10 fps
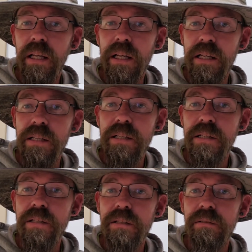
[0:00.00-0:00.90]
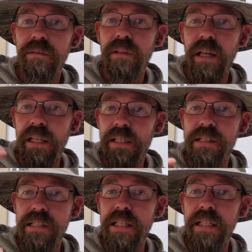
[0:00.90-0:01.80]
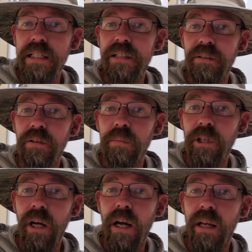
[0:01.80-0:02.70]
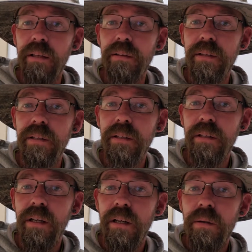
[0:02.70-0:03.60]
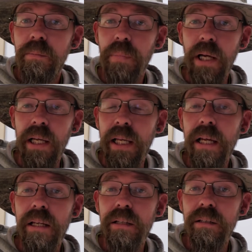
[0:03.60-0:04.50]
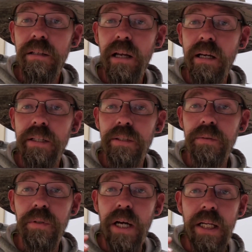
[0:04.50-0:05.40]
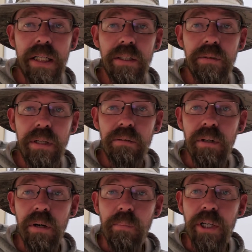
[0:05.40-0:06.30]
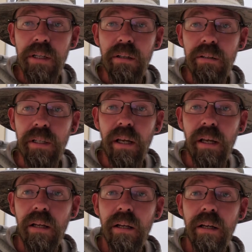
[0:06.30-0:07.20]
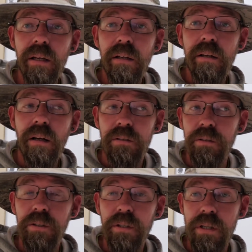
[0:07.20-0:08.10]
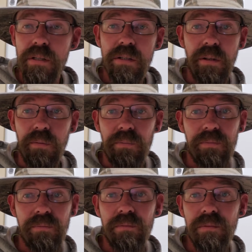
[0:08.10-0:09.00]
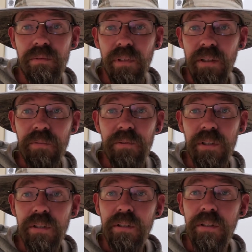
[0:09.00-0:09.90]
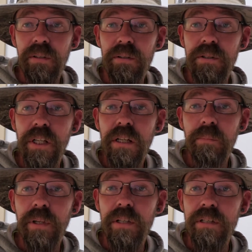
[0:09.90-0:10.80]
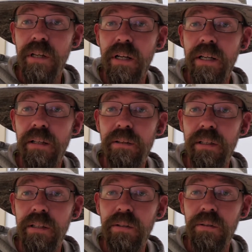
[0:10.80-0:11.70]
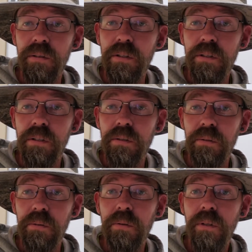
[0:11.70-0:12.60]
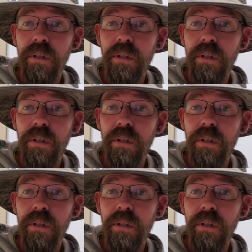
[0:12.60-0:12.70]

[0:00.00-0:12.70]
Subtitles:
is it sitting at normal height. But again, now you're riding around on a brick all day, although yes, you've lifted your Jeep, but it's not anything that you couldn't do